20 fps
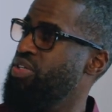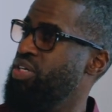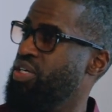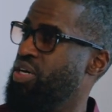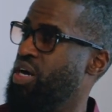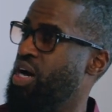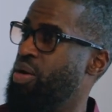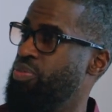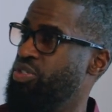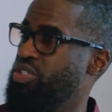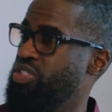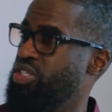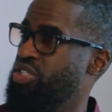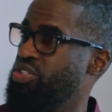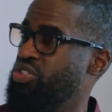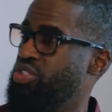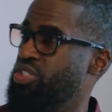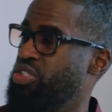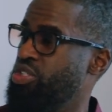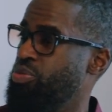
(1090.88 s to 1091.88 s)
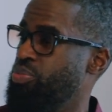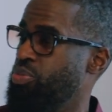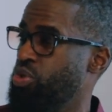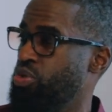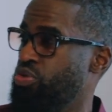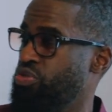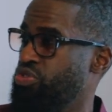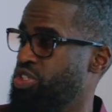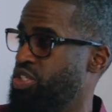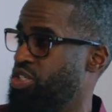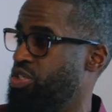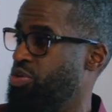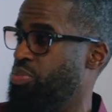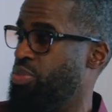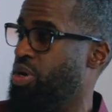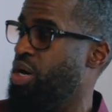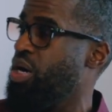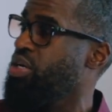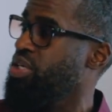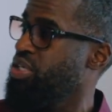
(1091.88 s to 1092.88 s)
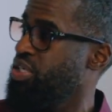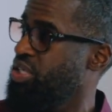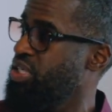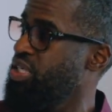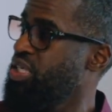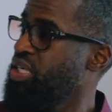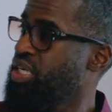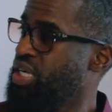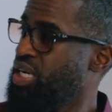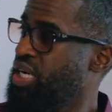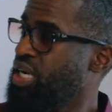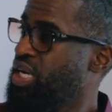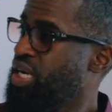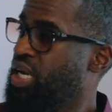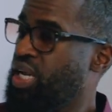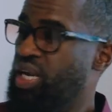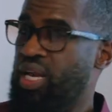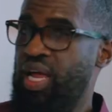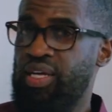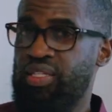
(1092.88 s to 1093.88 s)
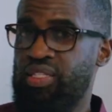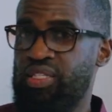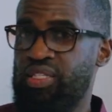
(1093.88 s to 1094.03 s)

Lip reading: their competition, the moves in the market. Like